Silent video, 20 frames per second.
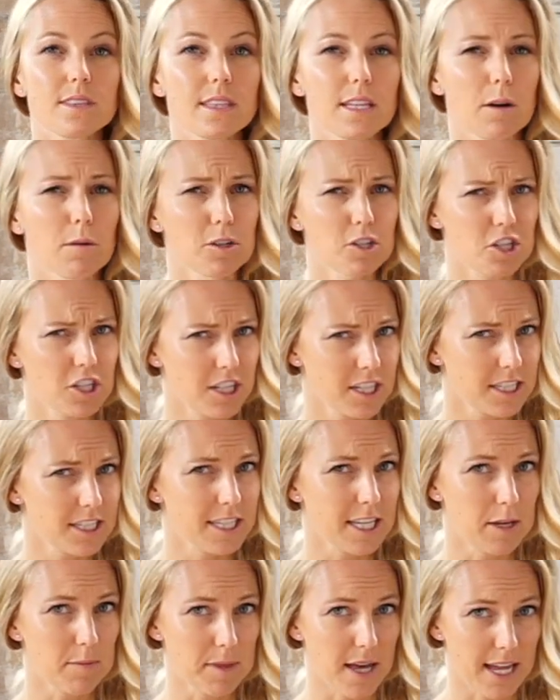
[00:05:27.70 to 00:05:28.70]
I want you to just
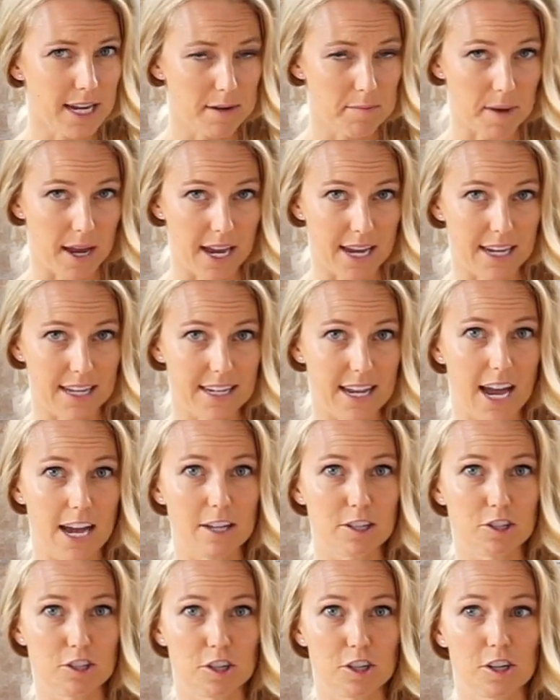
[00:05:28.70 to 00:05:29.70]
keep that in mind
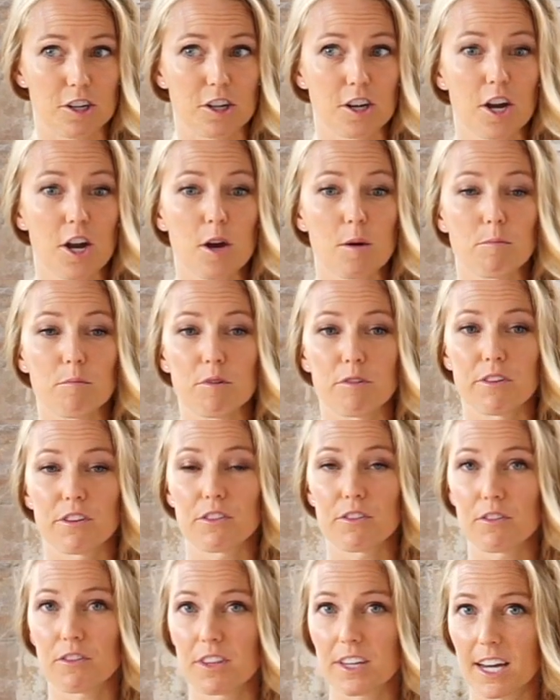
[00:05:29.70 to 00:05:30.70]
as you're moving
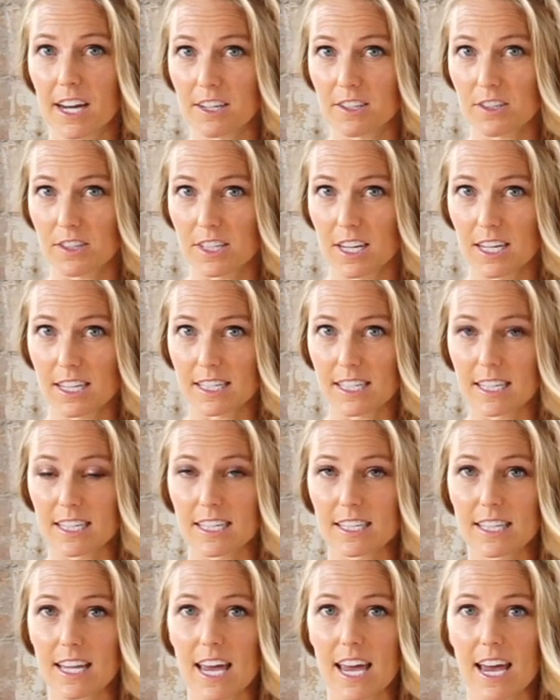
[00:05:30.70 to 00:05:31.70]
through the
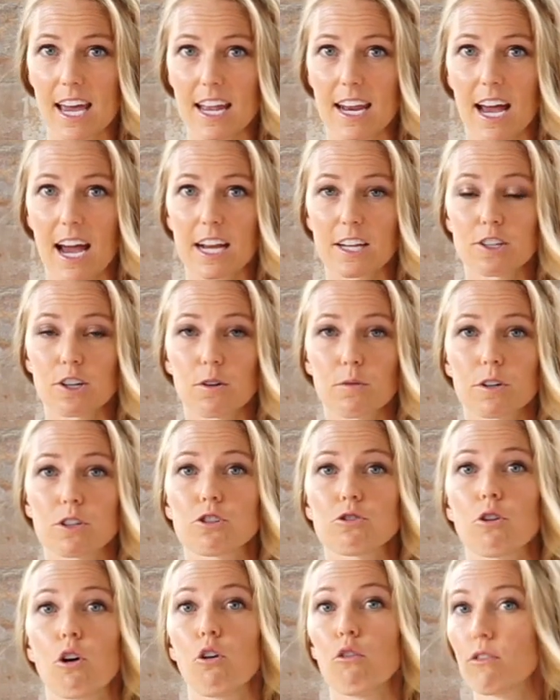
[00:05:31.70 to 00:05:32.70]
exercises, and I don't want
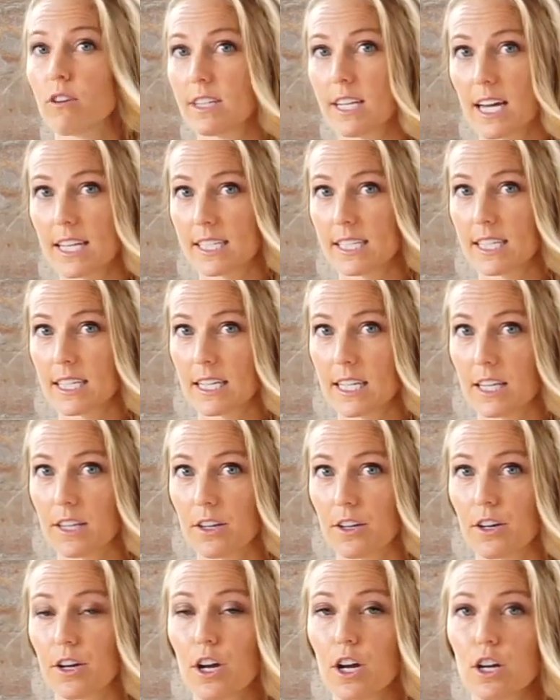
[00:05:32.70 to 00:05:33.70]
you over testing
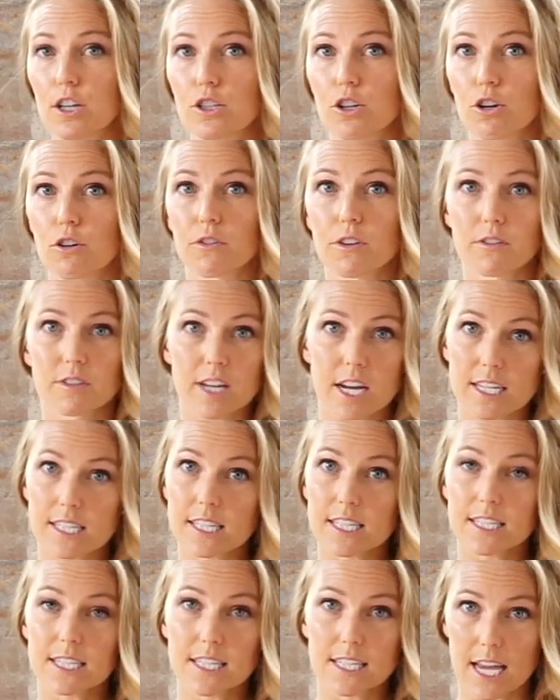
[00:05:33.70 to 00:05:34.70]
either. So if you've
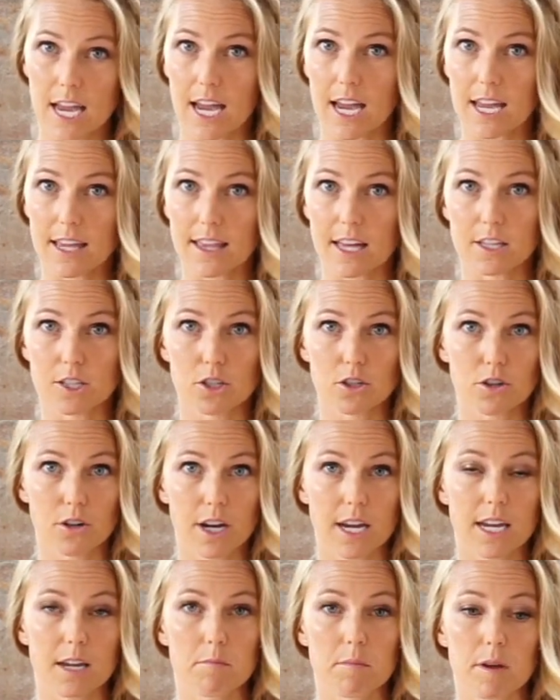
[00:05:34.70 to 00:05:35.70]
tested today, that's
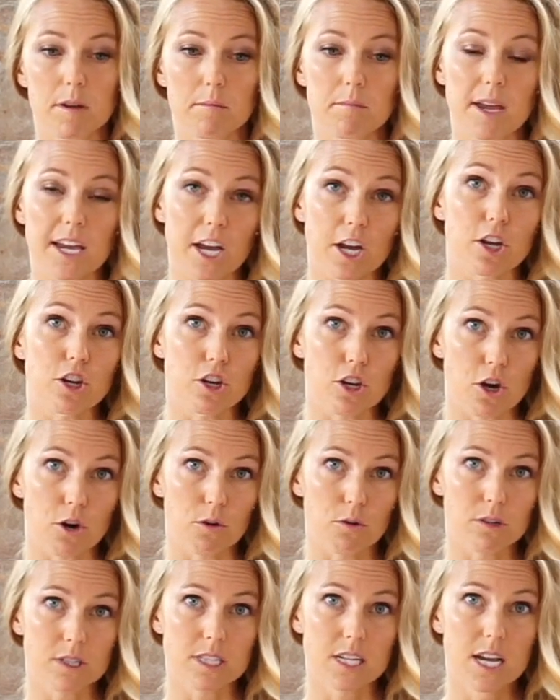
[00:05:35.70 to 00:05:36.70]
great. Make a
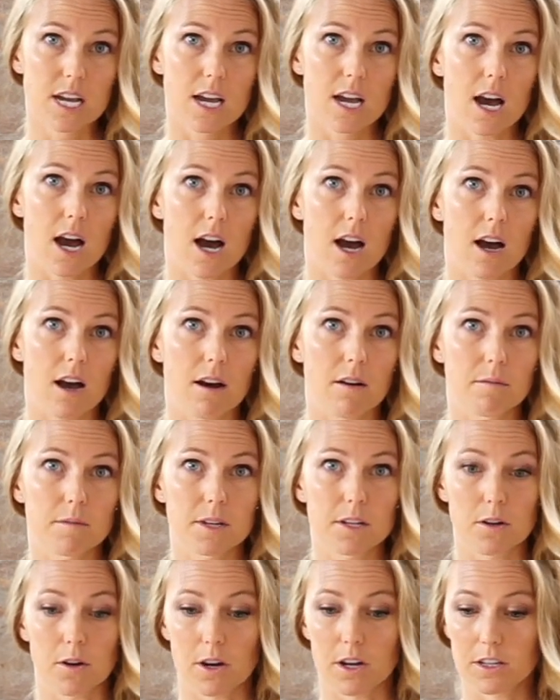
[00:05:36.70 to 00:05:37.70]
note,
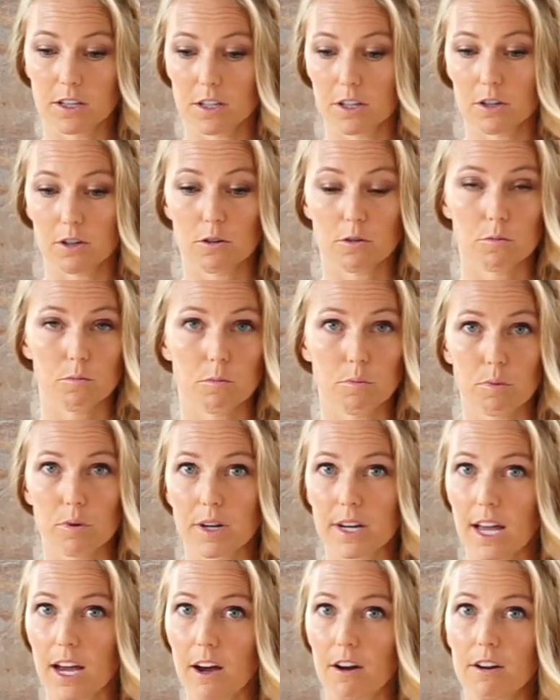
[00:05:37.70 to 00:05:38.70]
you know, on your
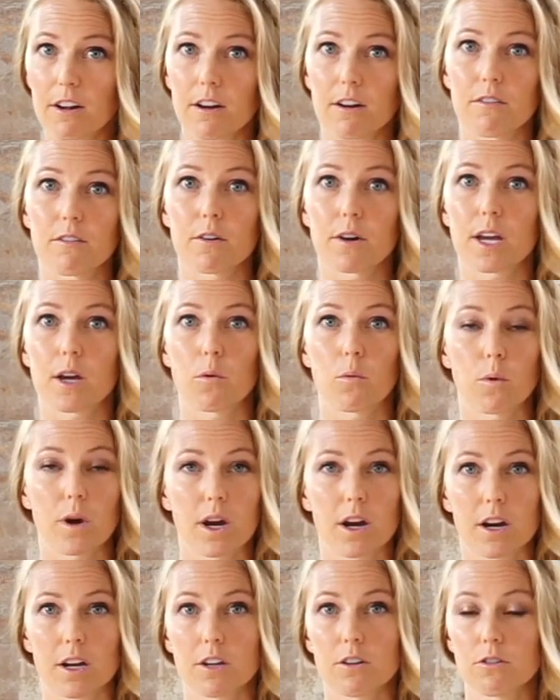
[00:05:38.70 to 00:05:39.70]
printout of, okay,
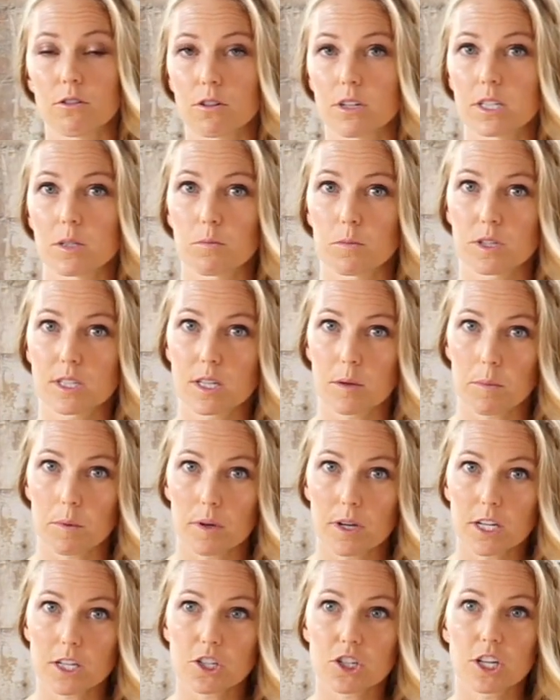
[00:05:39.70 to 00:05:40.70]
where you notice more
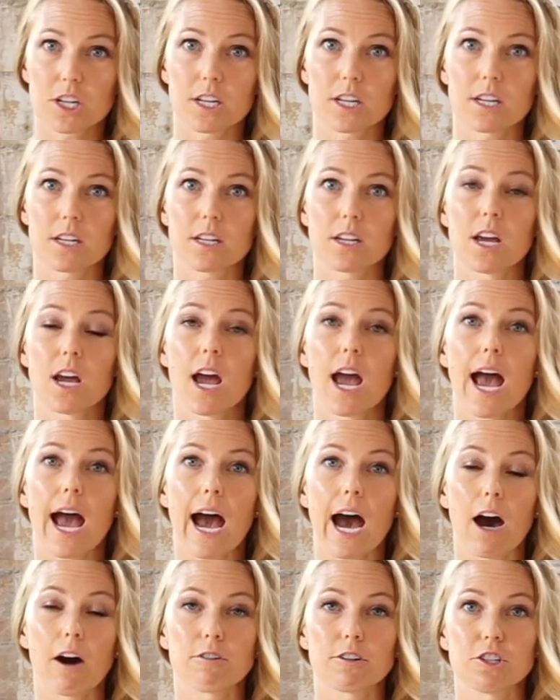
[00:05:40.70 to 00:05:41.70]
separation,
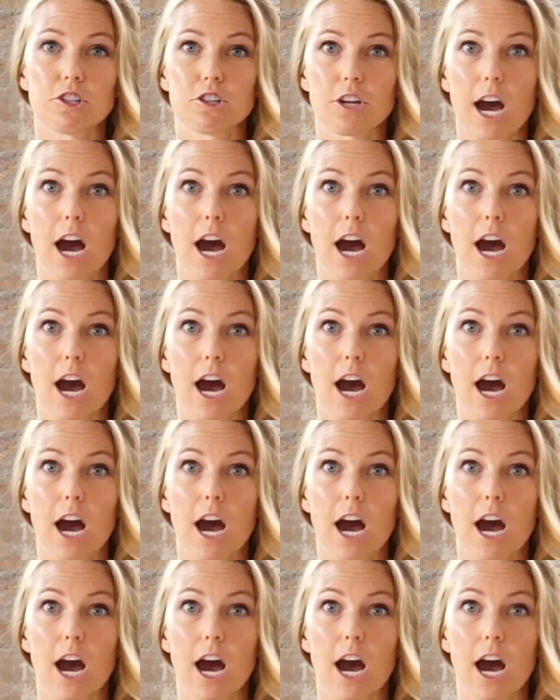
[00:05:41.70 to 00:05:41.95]
how did